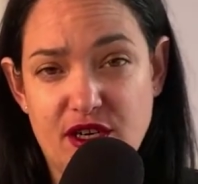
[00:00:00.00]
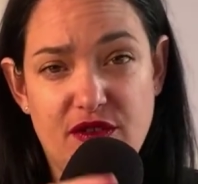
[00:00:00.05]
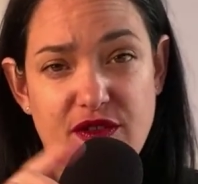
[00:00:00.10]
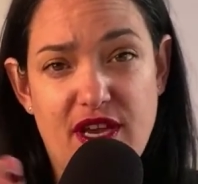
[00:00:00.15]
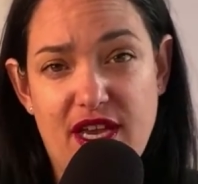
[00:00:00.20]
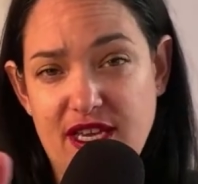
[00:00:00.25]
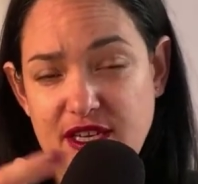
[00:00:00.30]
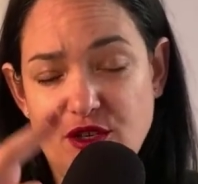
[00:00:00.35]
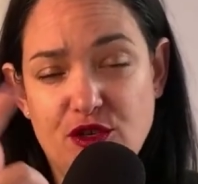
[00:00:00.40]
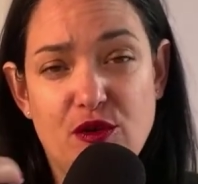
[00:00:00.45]
are
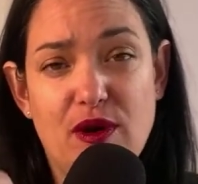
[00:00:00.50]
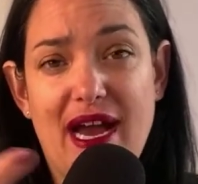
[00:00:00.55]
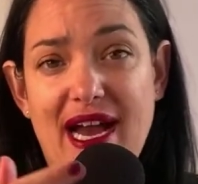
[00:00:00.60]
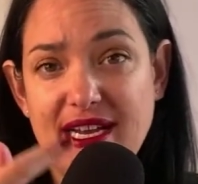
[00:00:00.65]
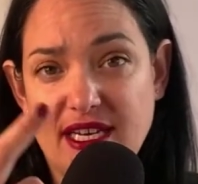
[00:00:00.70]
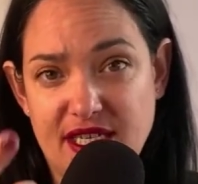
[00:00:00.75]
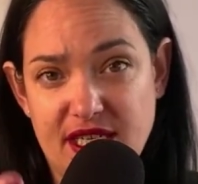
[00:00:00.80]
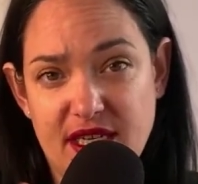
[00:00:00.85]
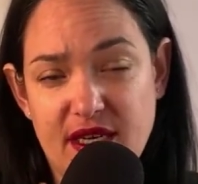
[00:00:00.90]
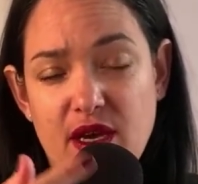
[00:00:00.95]
they
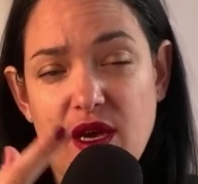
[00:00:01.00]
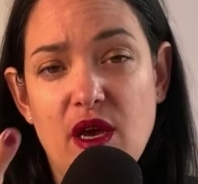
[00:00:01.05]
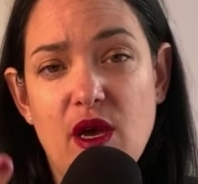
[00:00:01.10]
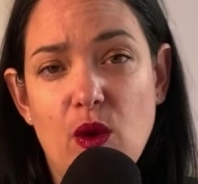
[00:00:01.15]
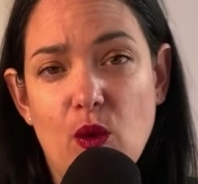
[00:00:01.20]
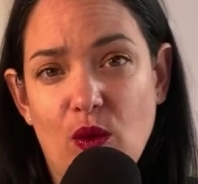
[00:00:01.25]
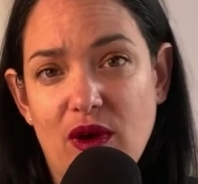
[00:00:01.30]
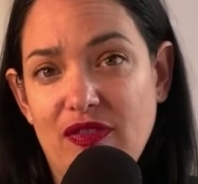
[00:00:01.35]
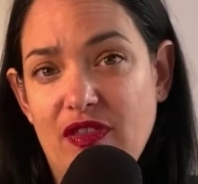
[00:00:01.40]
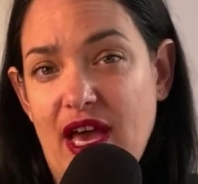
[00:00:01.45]
interacting
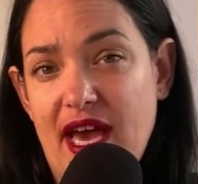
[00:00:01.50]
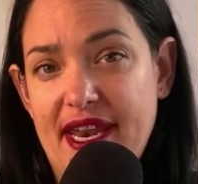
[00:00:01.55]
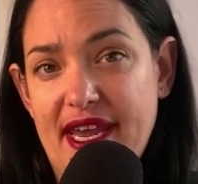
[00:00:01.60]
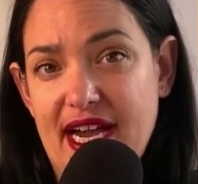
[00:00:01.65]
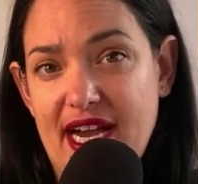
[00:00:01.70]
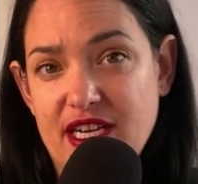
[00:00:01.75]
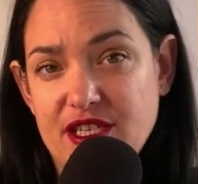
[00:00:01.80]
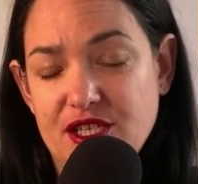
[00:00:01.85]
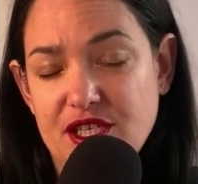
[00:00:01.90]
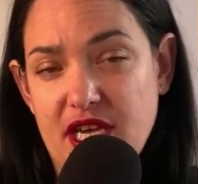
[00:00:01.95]
with that
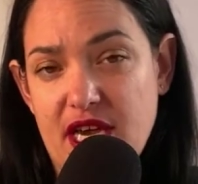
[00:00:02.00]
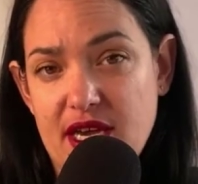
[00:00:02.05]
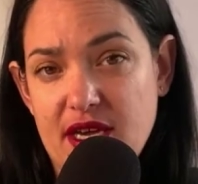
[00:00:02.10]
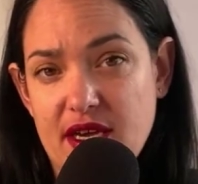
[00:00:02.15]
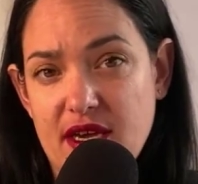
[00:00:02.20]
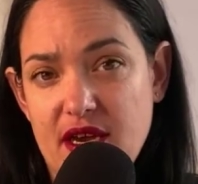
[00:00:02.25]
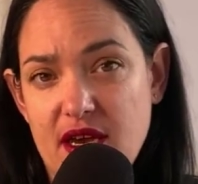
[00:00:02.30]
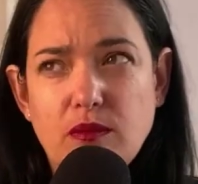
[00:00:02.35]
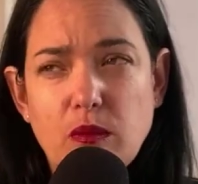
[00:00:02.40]
hashtag?